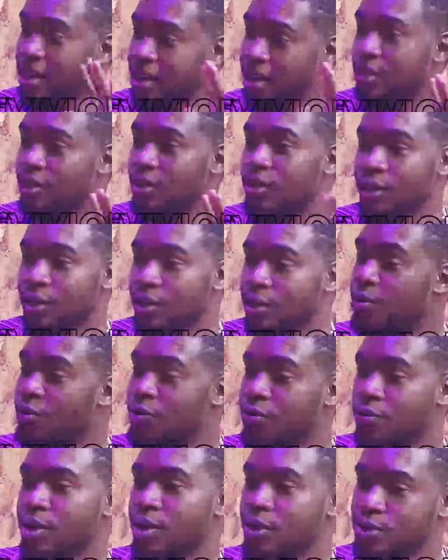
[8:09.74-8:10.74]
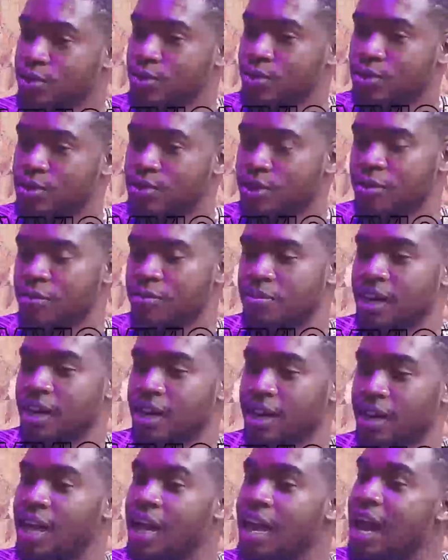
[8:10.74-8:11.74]
a lot of crowd, so it would have been
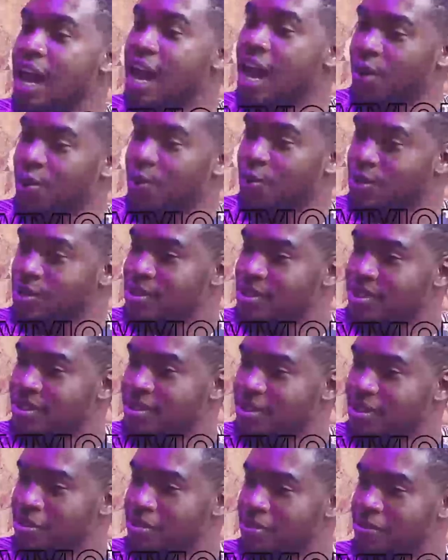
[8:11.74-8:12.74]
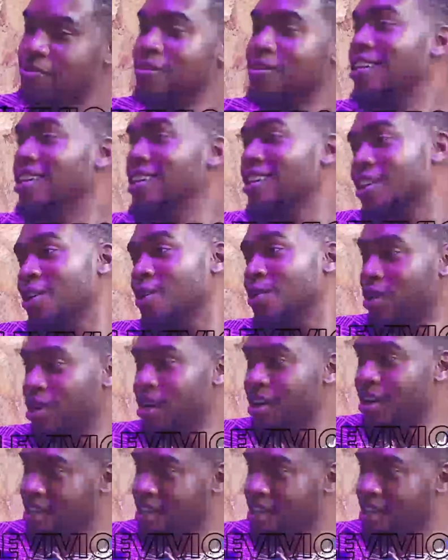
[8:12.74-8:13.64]
her, and was feeling away